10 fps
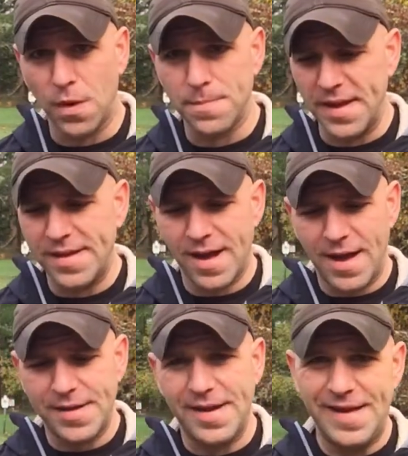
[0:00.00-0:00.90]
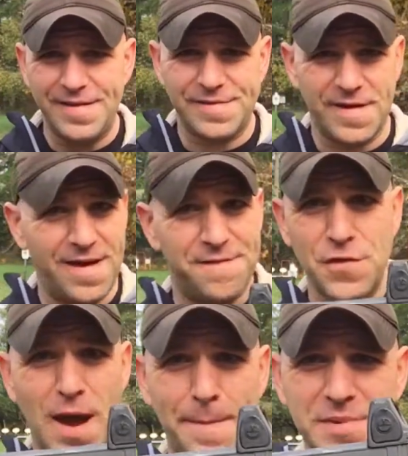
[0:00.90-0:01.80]
one big con is uh, if
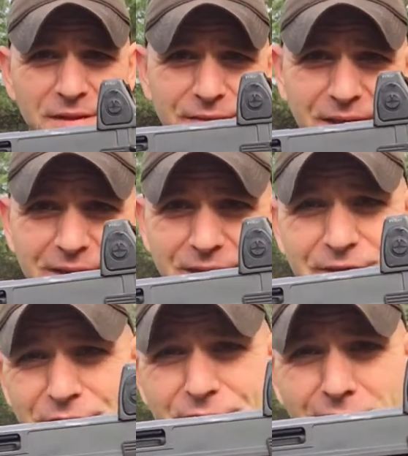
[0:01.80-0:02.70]
you happen to think this is